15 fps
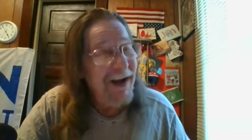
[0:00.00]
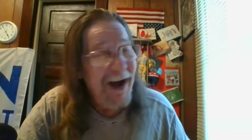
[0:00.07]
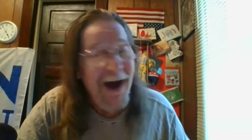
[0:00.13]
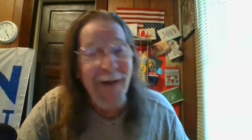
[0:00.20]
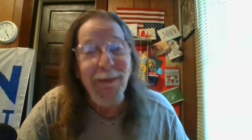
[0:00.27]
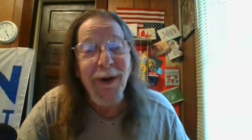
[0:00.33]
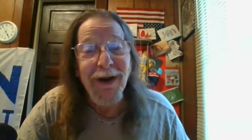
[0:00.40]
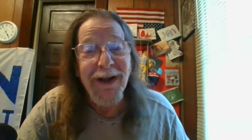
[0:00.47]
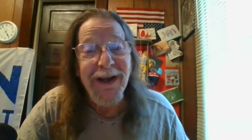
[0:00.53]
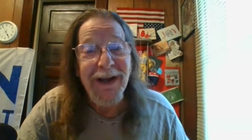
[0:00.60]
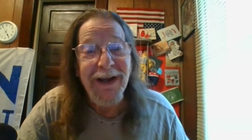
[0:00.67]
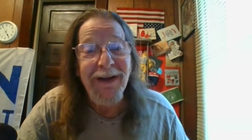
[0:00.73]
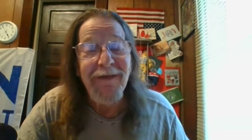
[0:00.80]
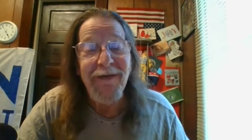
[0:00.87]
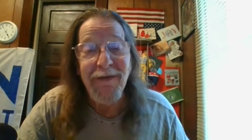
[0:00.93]
I
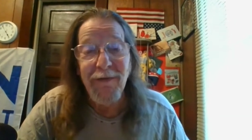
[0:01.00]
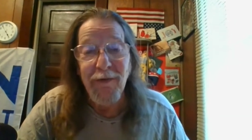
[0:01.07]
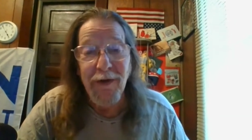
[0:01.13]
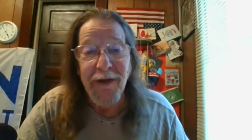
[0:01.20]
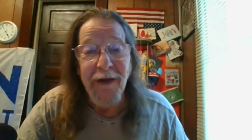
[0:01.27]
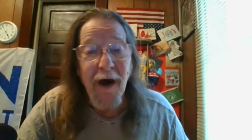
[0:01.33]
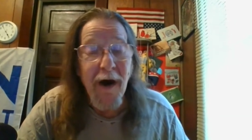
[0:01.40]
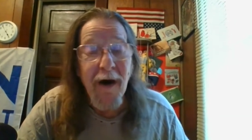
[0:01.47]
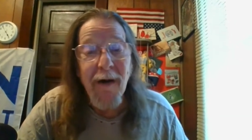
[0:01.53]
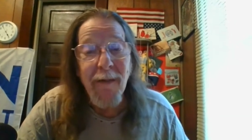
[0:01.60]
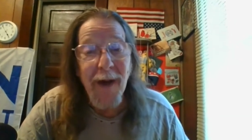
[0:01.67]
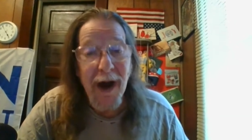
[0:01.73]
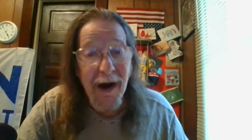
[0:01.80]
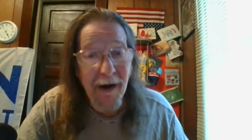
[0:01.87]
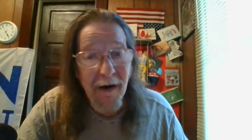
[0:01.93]
believe with all
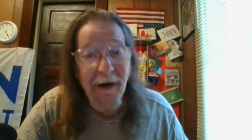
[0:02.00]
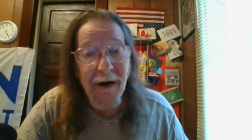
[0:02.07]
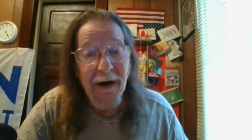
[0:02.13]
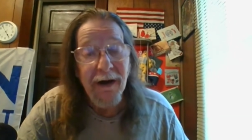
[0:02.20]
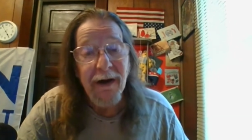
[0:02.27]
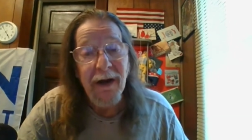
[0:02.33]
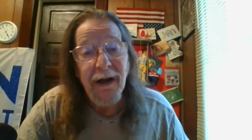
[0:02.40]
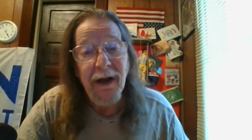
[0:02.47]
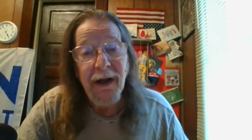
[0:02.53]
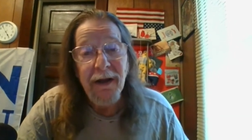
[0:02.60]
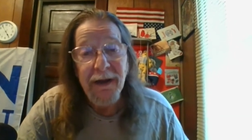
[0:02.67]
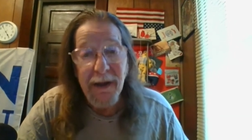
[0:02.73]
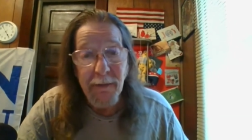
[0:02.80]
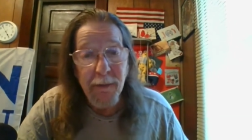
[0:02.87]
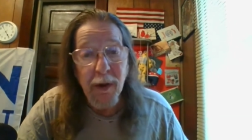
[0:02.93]
my heart
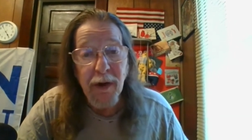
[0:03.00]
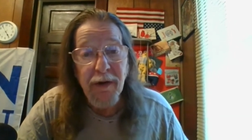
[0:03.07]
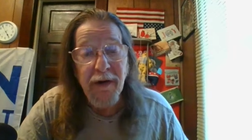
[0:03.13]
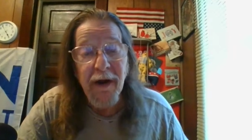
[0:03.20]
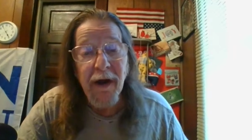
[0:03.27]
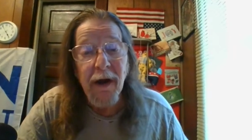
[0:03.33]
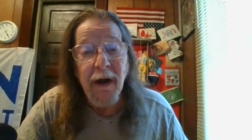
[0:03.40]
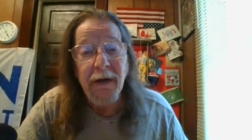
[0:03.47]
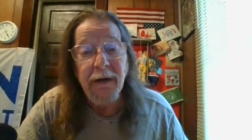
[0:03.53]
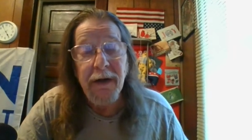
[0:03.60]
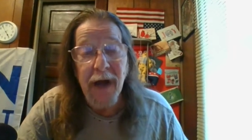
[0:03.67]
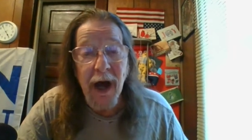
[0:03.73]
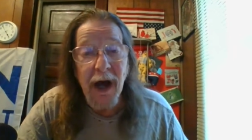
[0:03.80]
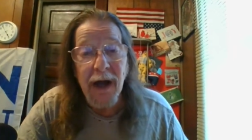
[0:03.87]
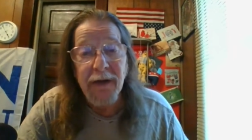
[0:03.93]
that blue
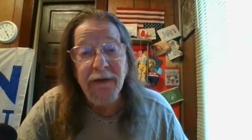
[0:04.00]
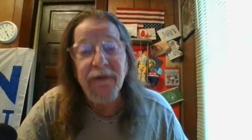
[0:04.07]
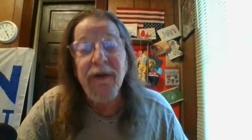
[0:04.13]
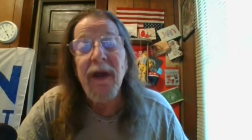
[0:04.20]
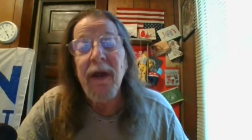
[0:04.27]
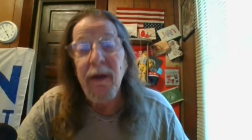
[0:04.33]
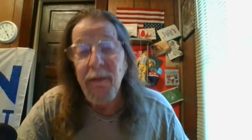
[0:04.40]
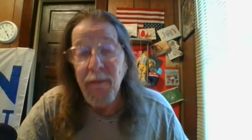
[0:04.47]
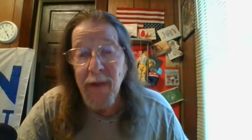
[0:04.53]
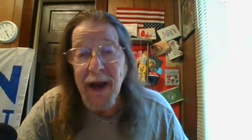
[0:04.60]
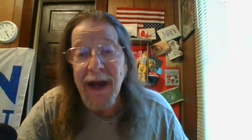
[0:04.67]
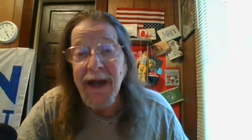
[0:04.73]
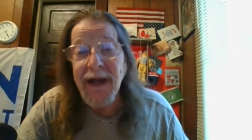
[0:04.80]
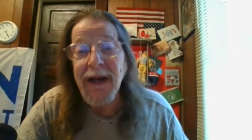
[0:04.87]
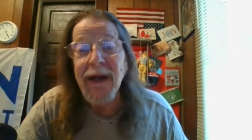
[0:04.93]
dots
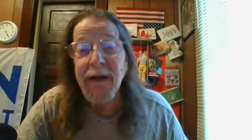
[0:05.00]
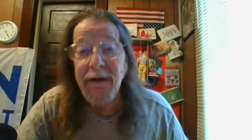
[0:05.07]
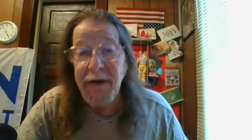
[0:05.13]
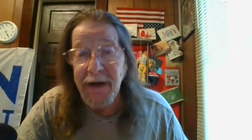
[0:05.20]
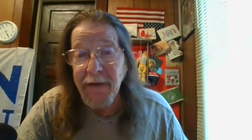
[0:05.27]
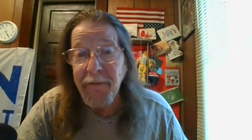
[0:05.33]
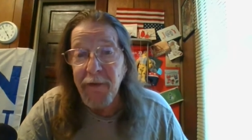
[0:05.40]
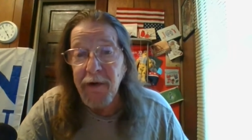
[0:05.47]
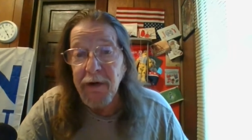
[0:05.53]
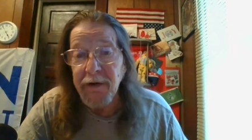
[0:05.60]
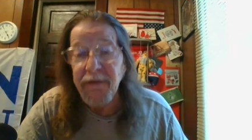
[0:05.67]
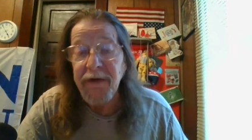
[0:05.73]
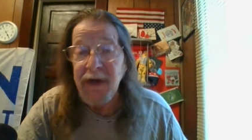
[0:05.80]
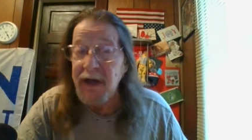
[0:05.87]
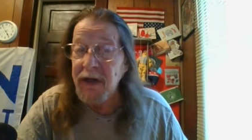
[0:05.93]
made a
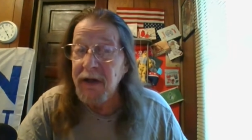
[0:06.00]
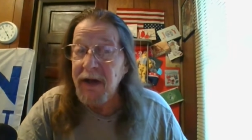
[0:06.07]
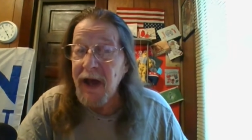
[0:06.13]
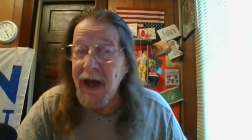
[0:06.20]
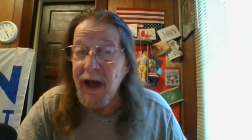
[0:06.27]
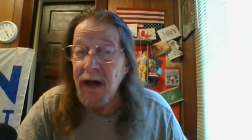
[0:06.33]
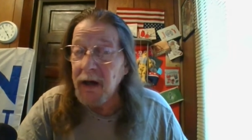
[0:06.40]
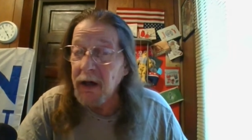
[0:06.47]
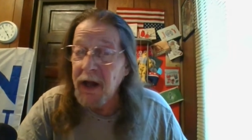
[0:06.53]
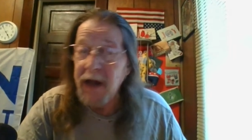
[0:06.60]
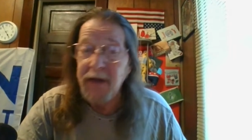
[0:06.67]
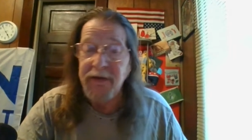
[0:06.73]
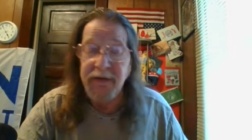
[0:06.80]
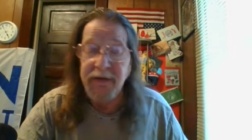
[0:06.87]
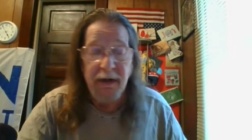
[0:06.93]
difference in that
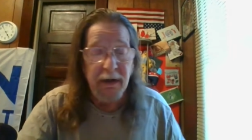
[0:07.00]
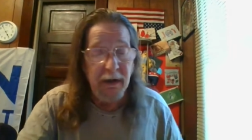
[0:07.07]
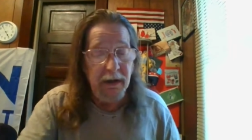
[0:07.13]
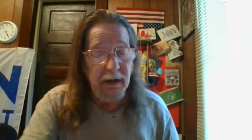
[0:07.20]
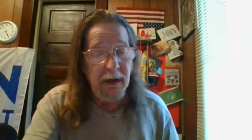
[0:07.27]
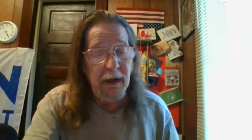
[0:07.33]
election.